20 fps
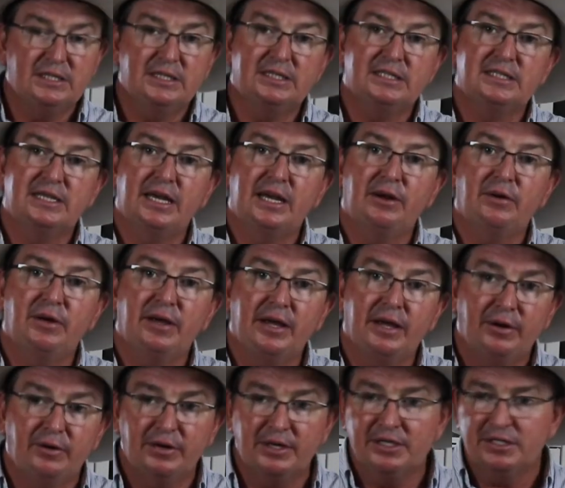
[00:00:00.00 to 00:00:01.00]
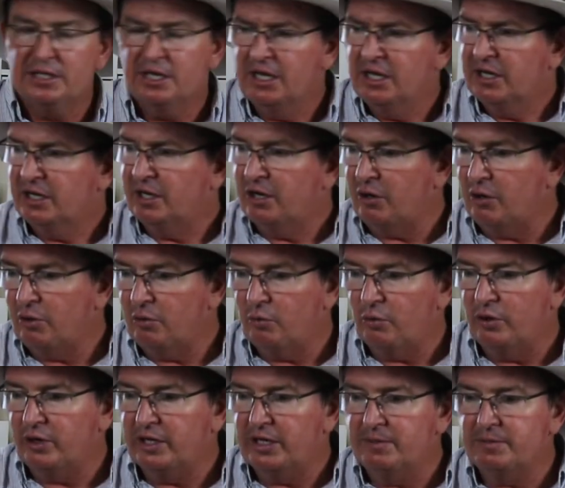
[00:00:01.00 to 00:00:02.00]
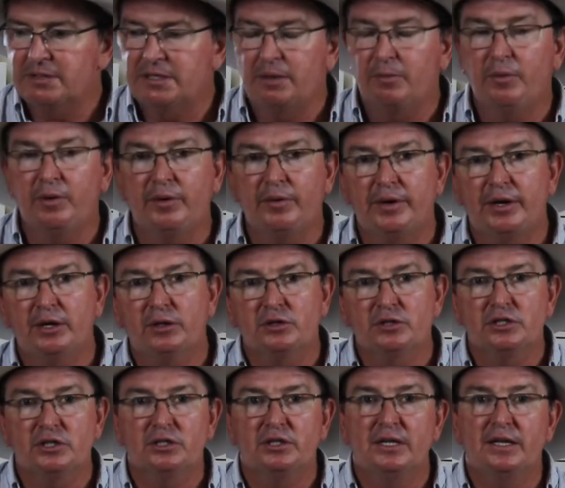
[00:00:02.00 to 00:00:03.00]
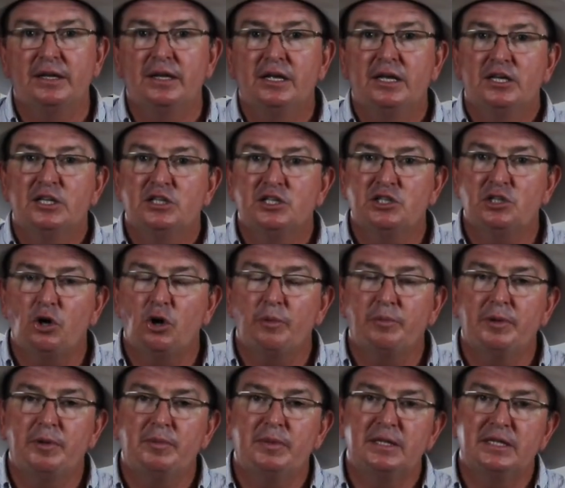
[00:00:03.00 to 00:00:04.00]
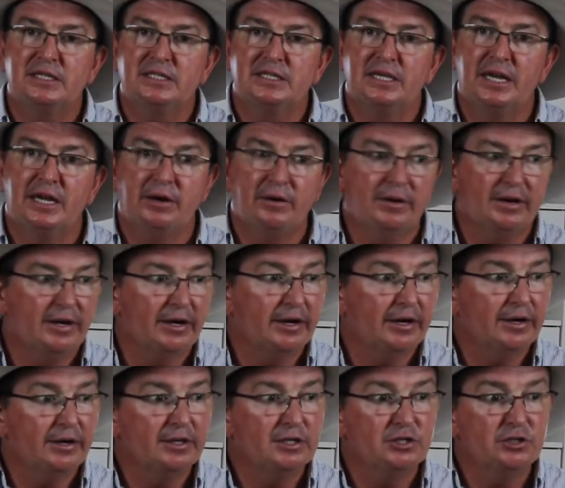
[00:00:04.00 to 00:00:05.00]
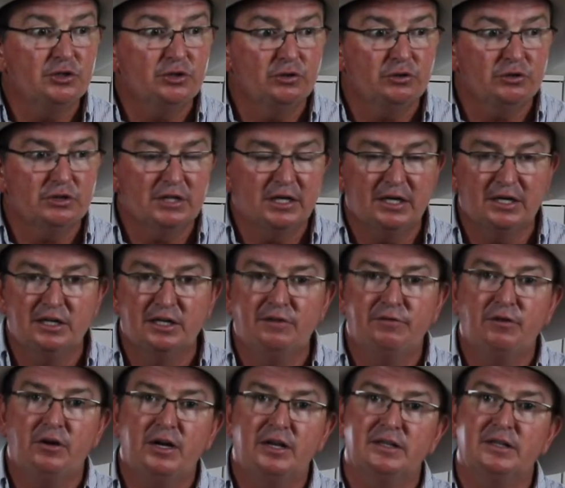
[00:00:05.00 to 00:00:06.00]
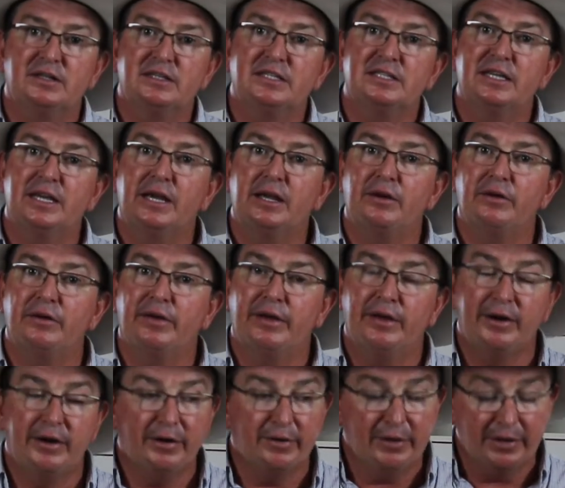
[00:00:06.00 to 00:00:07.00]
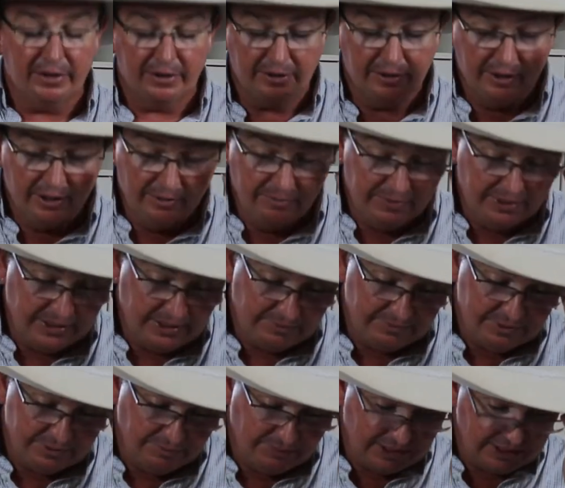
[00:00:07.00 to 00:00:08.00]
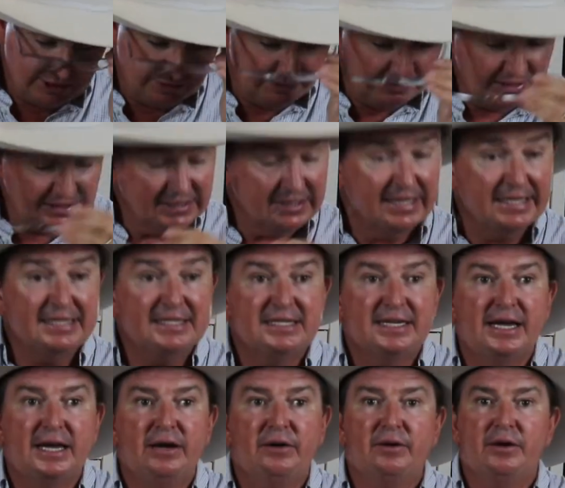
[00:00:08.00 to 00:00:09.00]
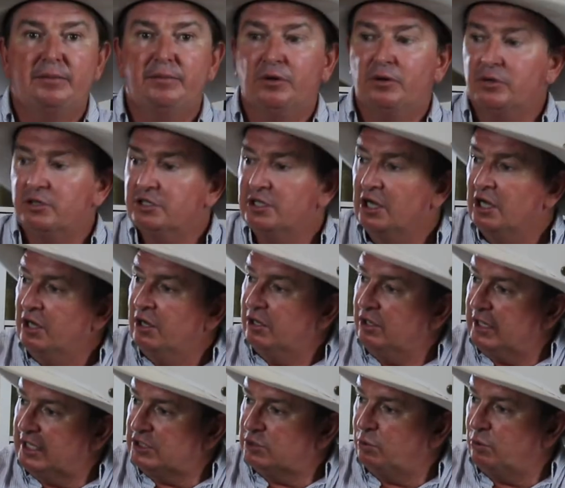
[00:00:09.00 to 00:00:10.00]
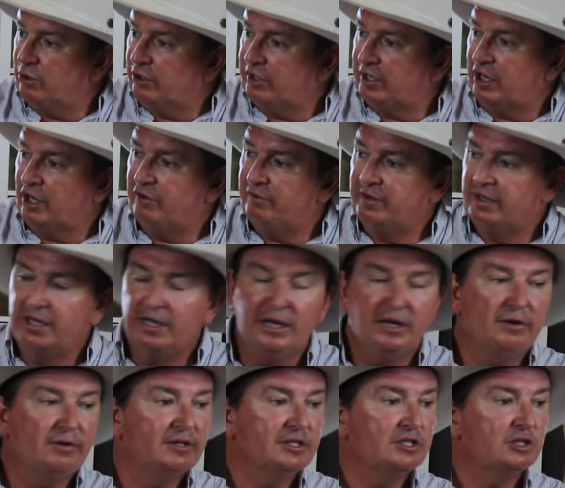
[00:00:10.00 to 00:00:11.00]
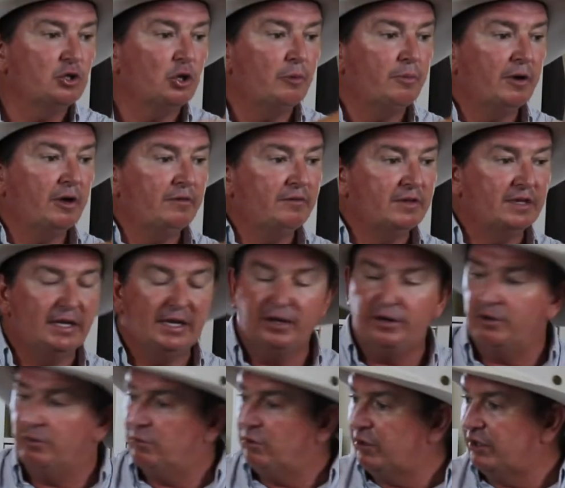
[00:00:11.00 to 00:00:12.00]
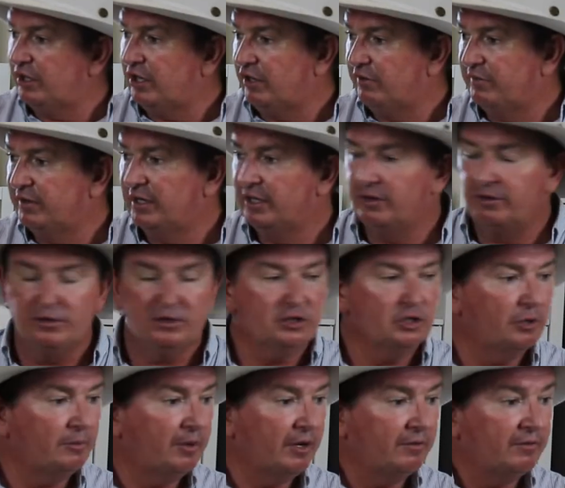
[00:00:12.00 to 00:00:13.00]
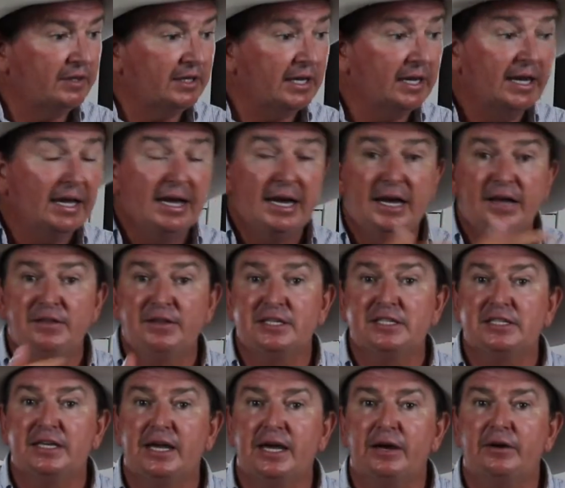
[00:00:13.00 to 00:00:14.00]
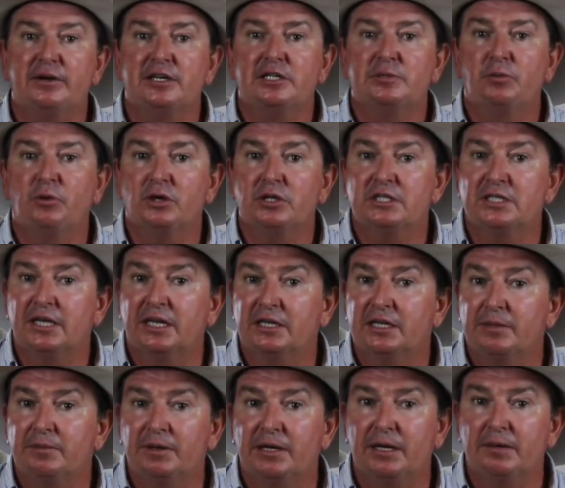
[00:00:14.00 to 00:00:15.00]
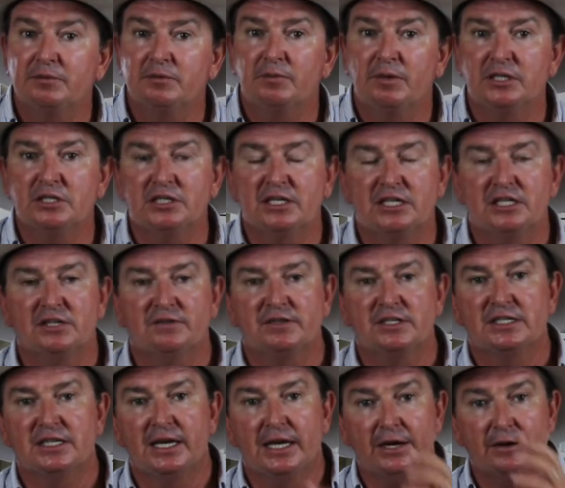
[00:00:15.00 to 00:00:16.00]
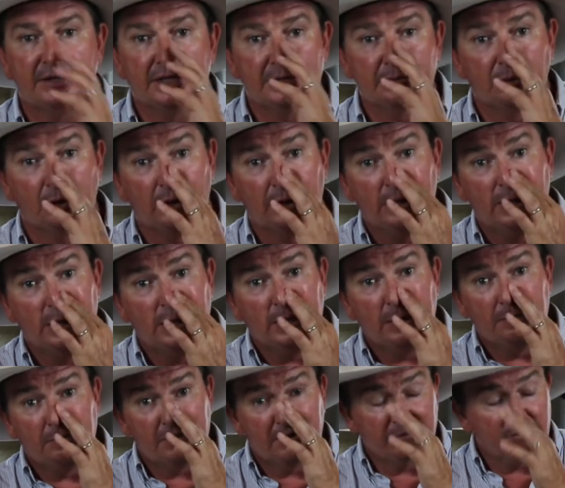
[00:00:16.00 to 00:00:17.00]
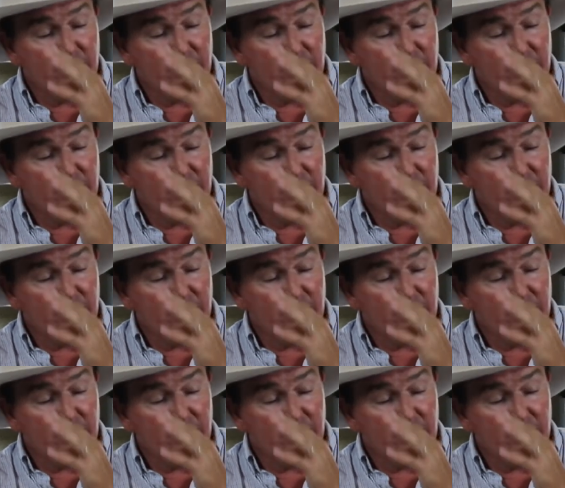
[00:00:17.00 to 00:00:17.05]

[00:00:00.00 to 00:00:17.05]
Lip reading: into scary areas, go and work him somewhere else and then stop him in the scary areas, and you'll certainly find that the scary area becomes much, much less scary, because let's work over here and stop over there and work over here and stop over there, and the scary spot suddenly becomes much less of a scary spot. But if